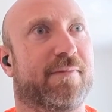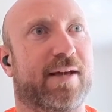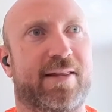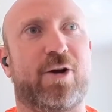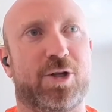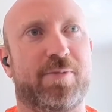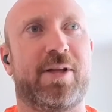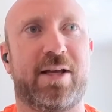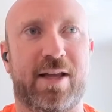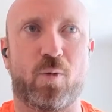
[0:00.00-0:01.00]

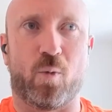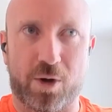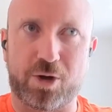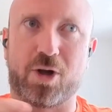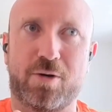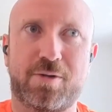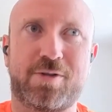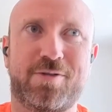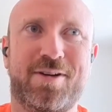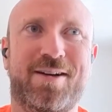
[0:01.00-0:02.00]
ultimately it will
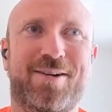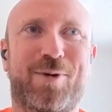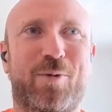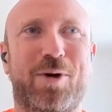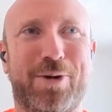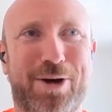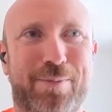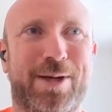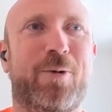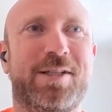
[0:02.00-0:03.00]
close. We will be on a
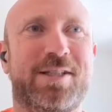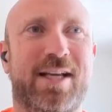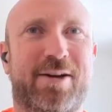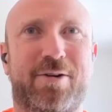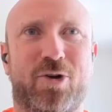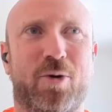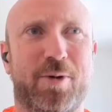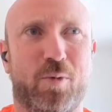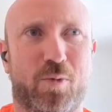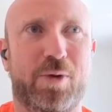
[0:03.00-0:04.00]
Bitcoin standard. Nobody
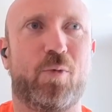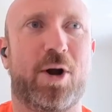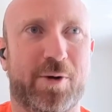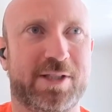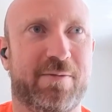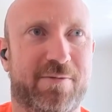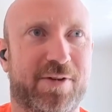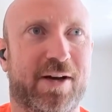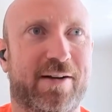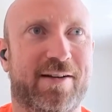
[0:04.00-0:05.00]
will really want to accept
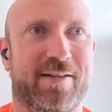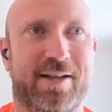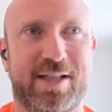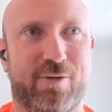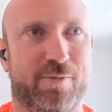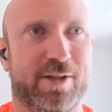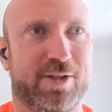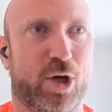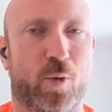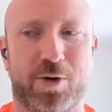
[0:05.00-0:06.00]
fiat unless governments
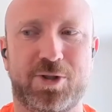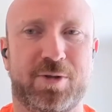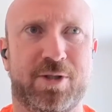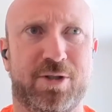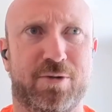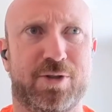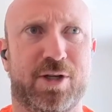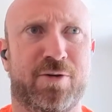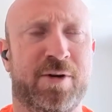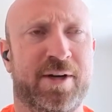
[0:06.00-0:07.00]
coerce them to do
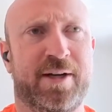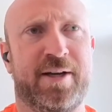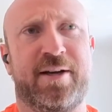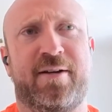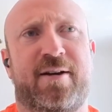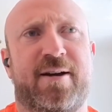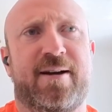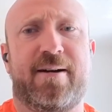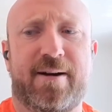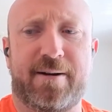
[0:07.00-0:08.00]
so.
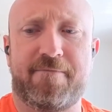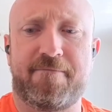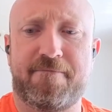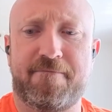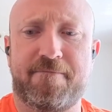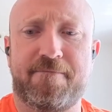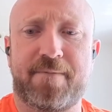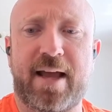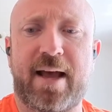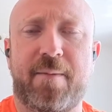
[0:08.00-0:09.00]

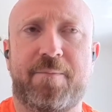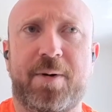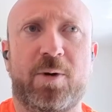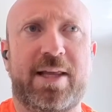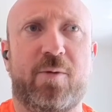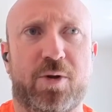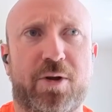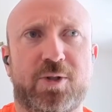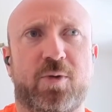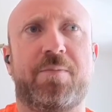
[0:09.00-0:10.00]
But what that will
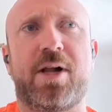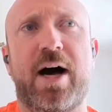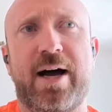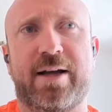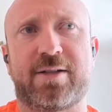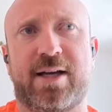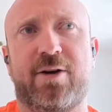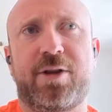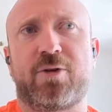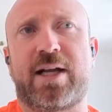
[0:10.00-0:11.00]
also imply is I don't
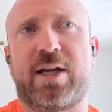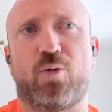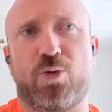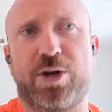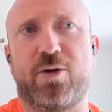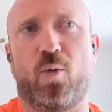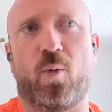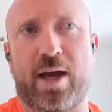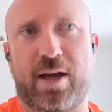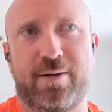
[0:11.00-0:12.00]
think there's any real
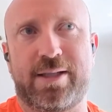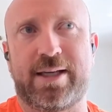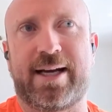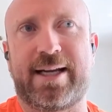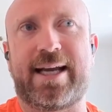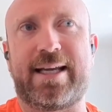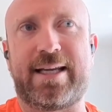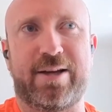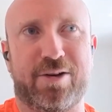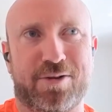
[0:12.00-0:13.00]
way to kind of get
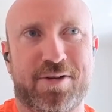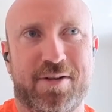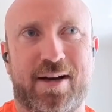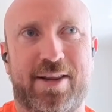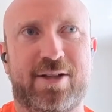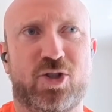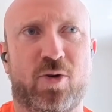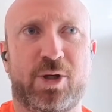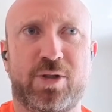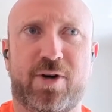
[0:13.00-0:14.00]
yield. I think so
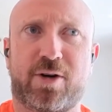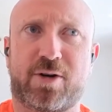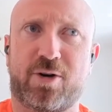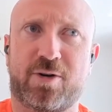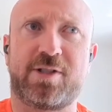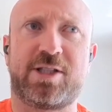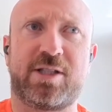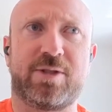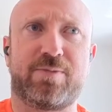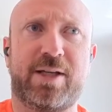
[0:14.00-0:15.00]
much of our current
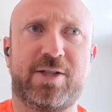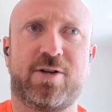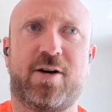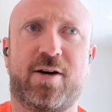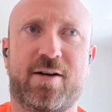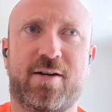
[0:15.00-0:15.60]
system is based on,